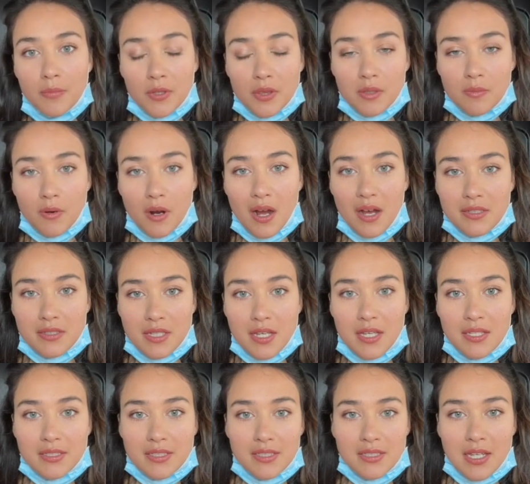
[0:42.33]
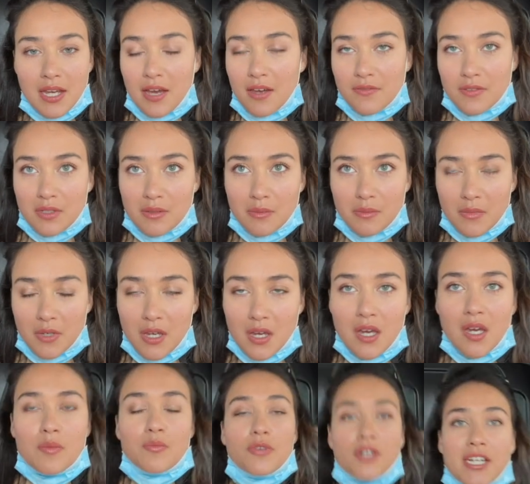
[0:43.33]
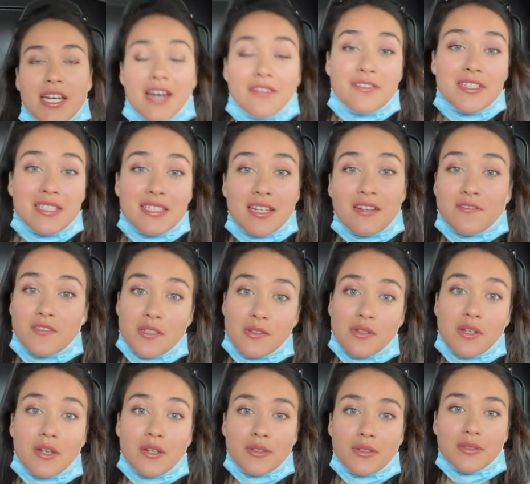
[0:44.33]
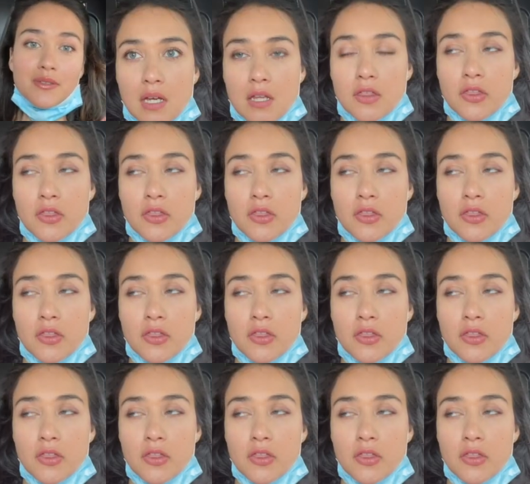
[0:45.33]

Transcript: with the process because I have some pretty heavy stuff to load.